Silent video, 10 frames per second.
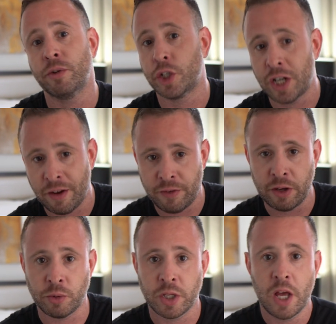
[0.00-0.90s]
and
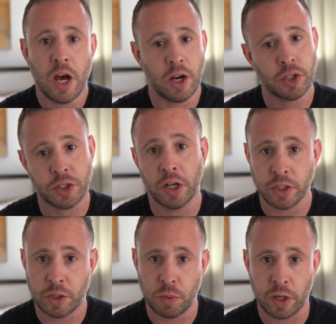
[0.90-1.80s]
Sheffield, and I
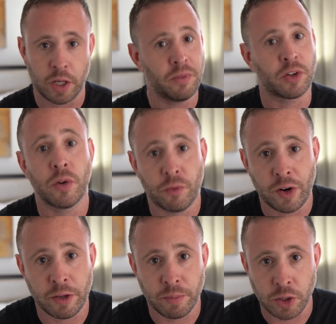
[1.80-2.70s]
started working with a good
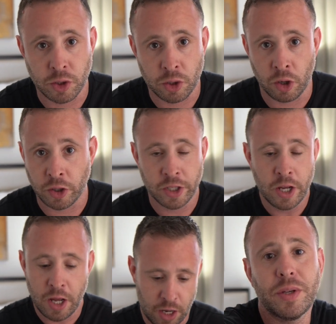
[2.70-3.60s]
friend of mine, Scott,
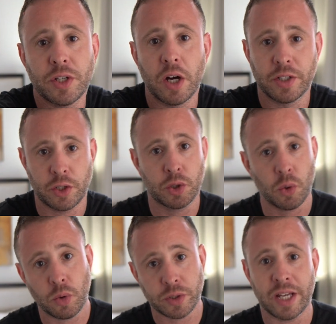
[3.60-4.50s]
and we started
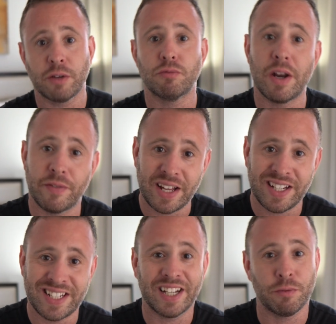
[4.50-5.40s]
sourcing,
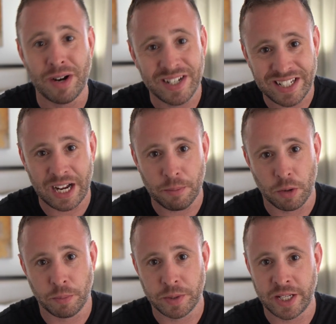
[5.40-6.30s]
renovating and renting out
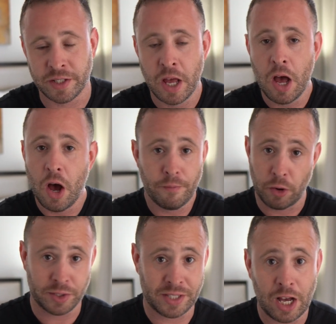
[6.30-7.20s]
properties
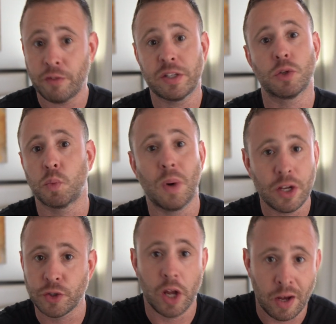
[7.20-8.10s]
for ourselves as
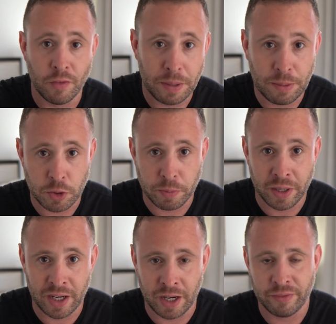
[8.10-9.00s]
well as on other people's
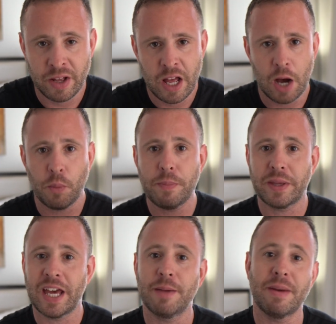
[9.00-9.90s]
behalf. And we
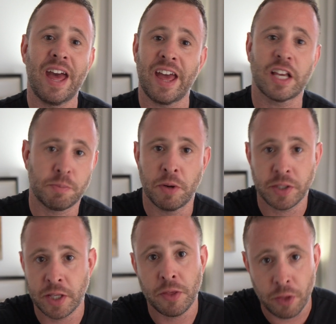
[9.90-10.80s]
became
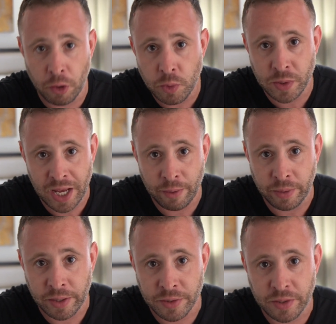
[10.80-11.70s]
experts in those
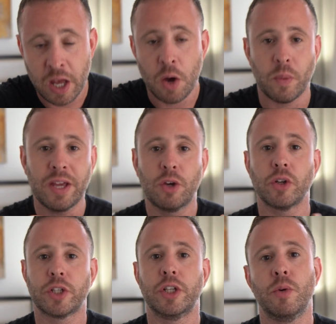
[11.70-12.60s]
areas. We
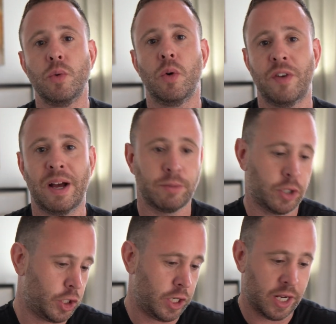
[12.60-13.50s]
got to know
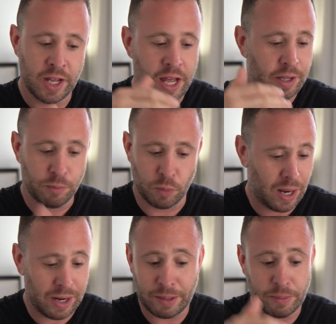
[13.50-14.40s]
Northamptonshire,
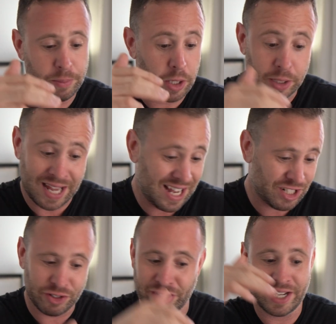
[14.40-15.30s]
Wellingborough,
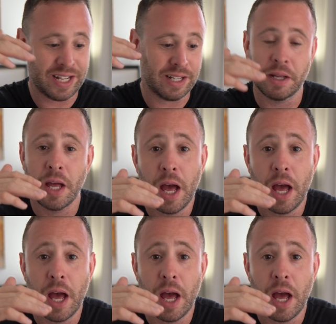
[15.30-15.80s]
Kettering,